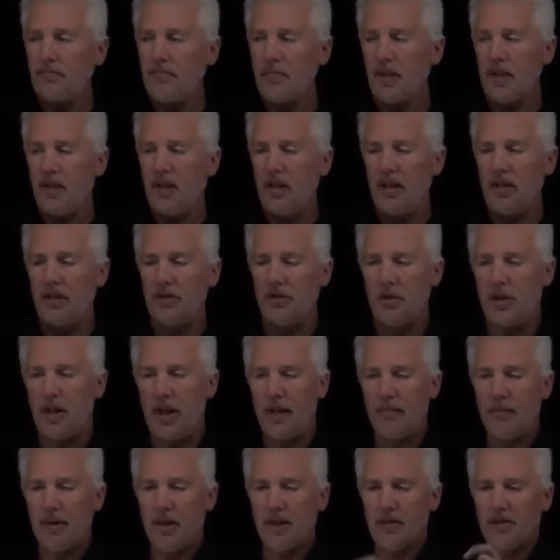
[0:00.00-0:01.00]
Uh, so
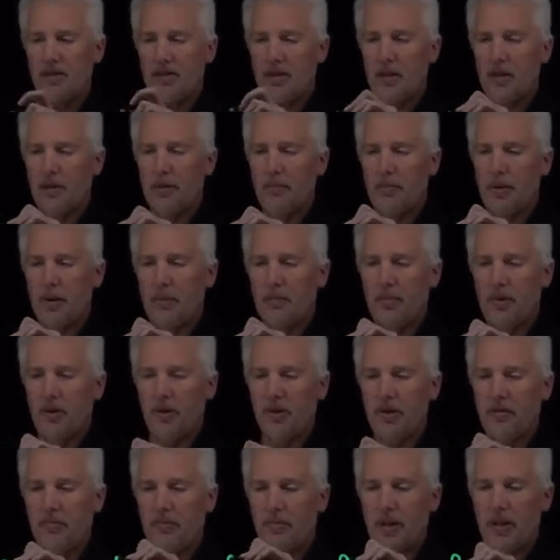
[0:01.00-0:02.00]
that means that the
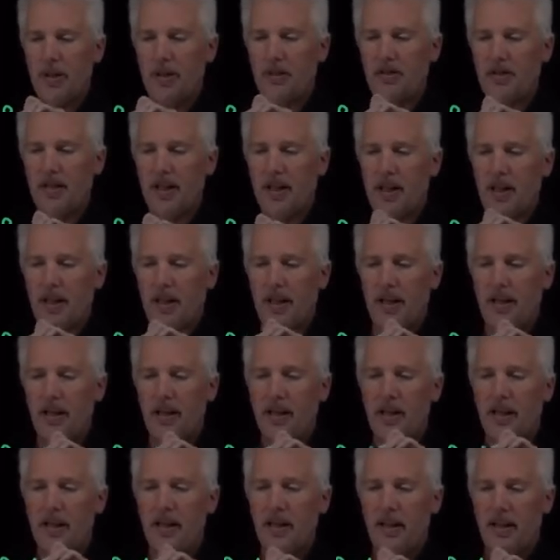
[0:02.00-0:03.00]
probability of being in state I
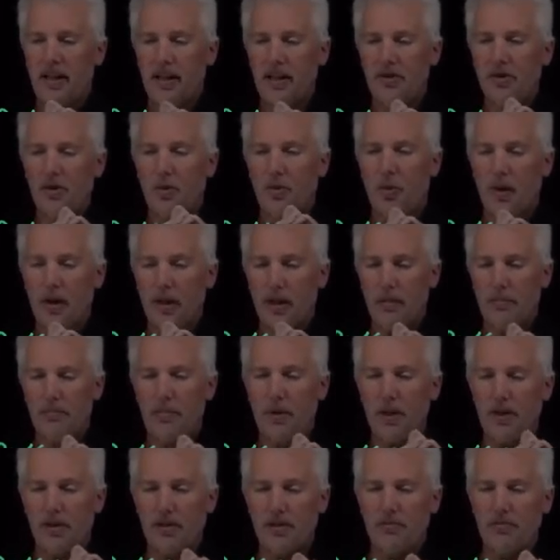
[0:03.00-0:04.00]
is quite a
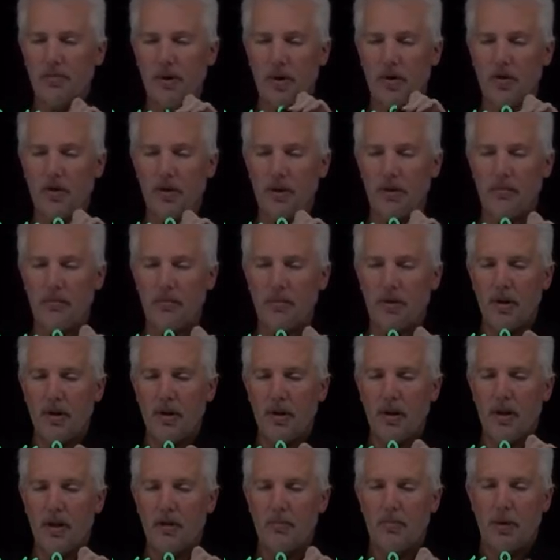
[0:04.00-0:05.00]
bit smaller than
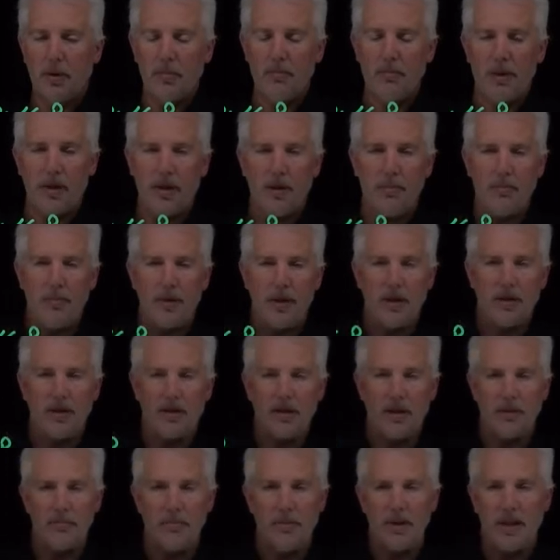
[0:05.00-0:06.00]
probability of being,
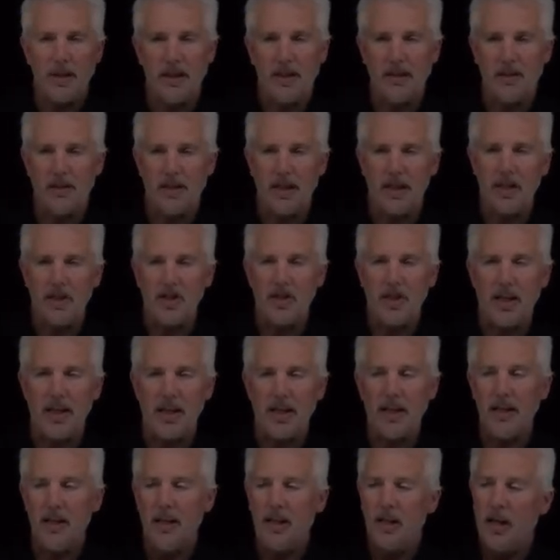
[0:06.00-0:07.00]
being in state
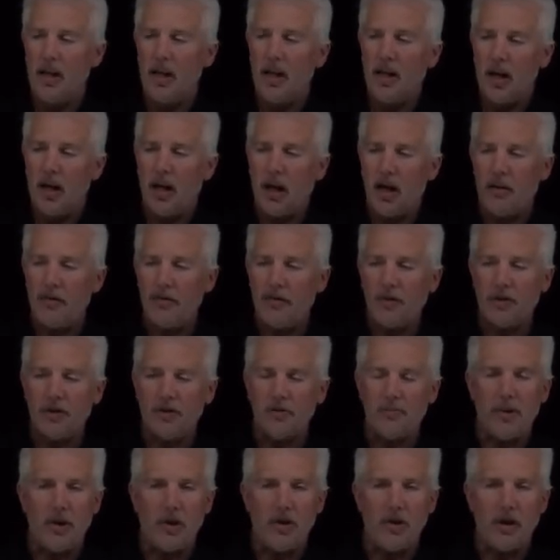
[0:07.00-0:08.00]
J, often
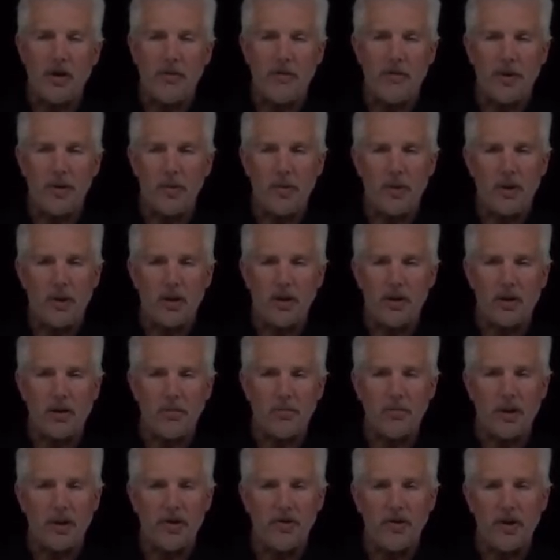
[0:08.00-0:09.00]
small enough that we can
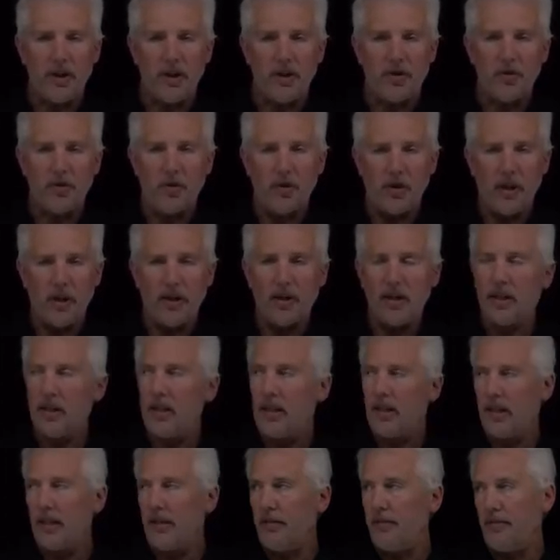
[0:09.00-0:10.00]
completely ignore it.
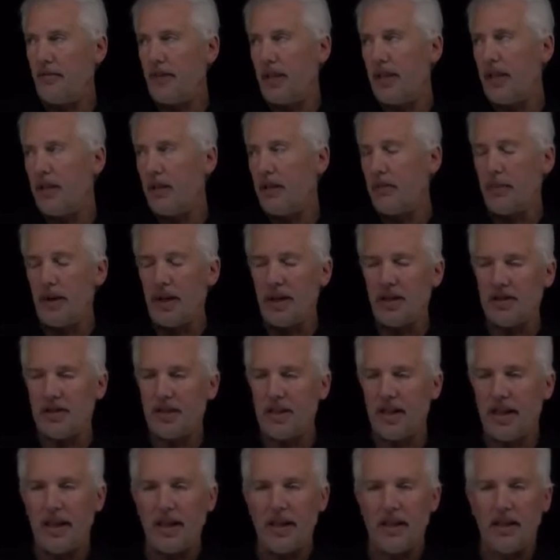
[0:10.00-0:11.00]
If E to the minus
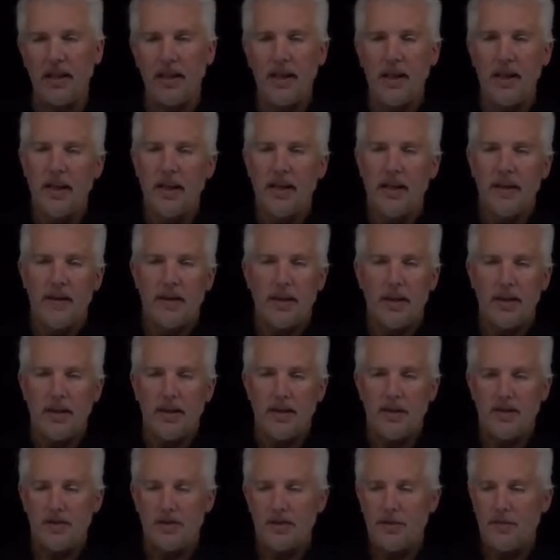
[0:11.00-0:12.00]
10
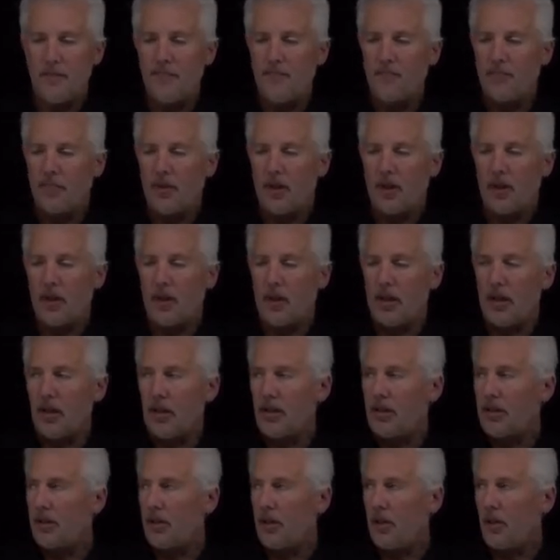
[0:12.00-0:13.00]
is uh,
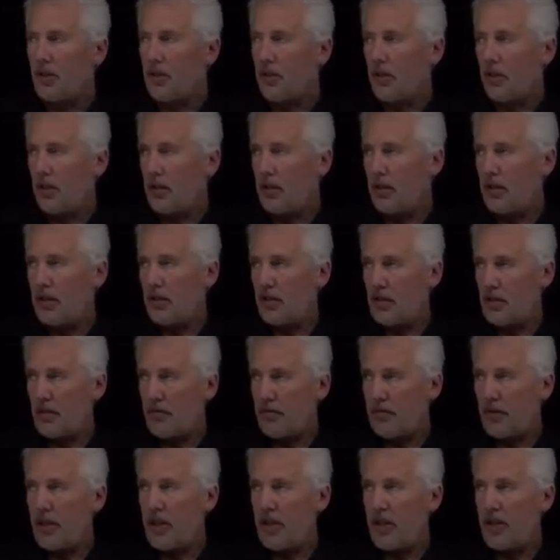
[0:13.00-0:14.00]
you know, a, a,
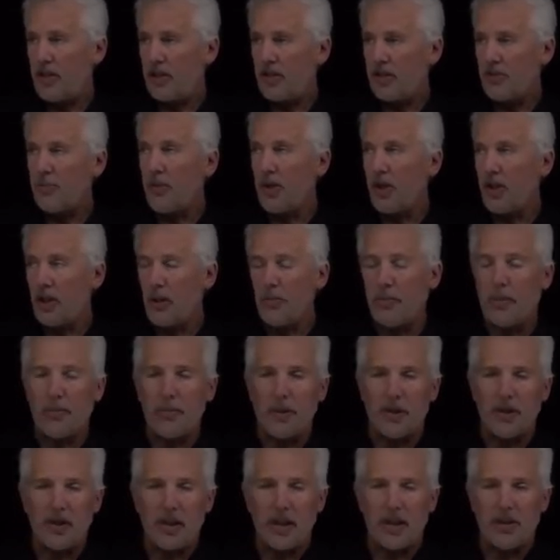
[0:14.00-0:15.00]
very small number,
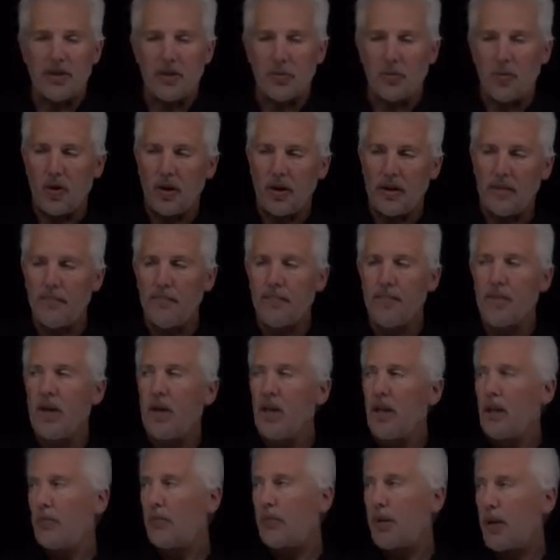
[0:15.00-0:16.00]
much less than 1,
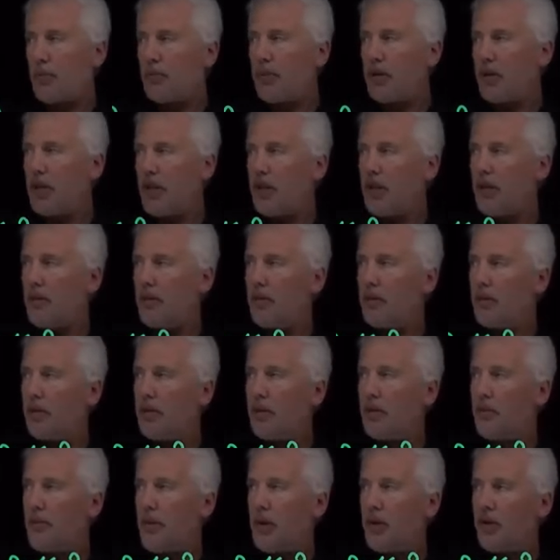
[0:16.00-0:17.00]
the probability that
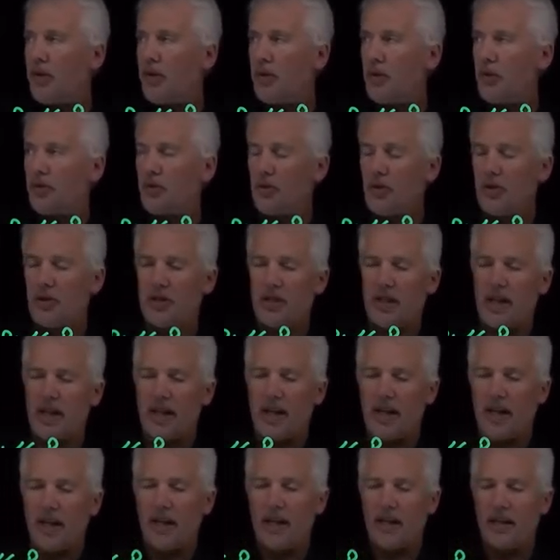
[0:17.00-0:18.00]
molecules are in state
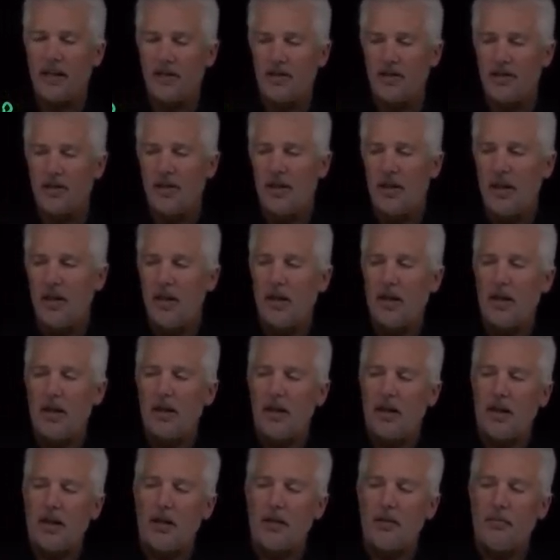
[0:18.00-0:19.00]
I is
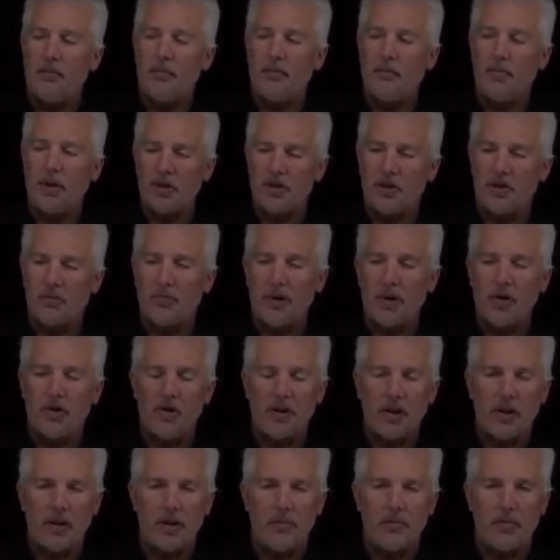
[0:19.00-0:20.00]
uh, much smaller
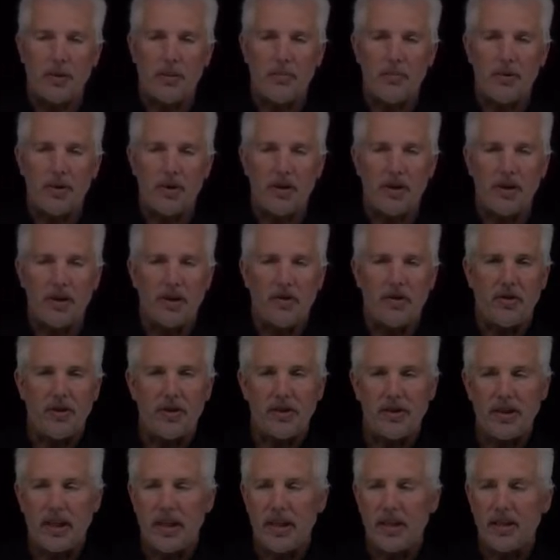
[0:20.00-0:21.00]
than the probability that they're in
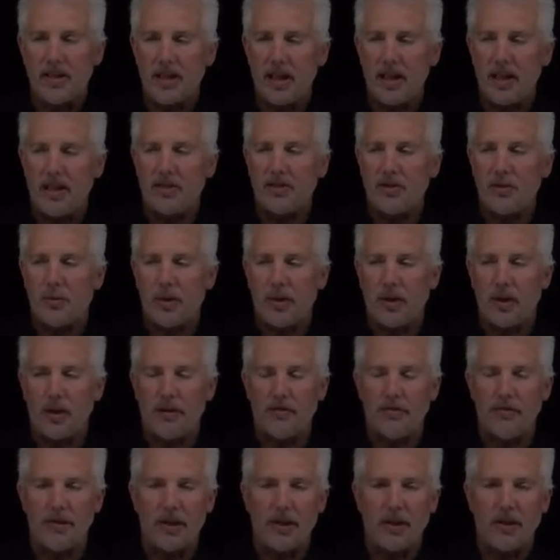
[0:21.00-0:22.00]
state J, so we can
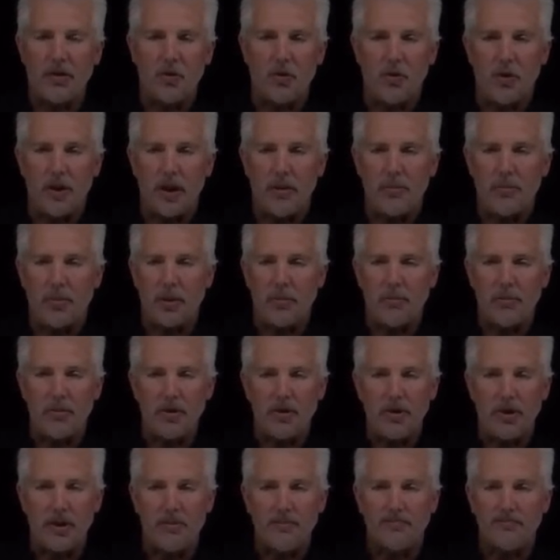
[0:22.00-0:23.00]
often ignore that
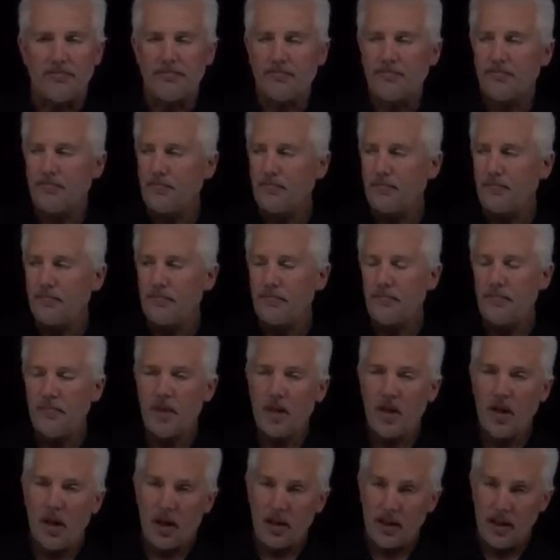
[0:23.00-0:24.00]
probability.
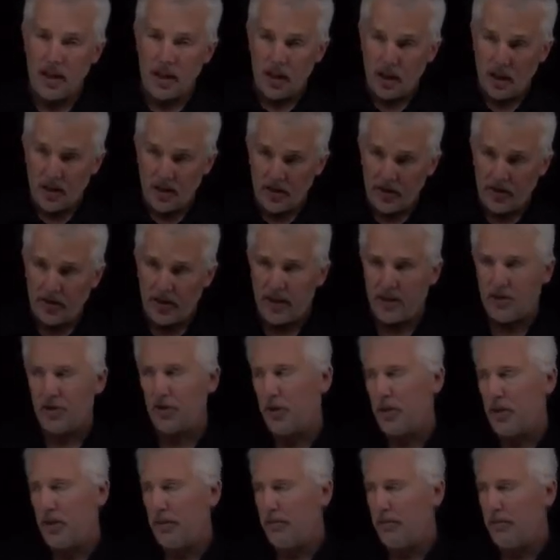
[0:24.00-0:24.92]
On the other extreme,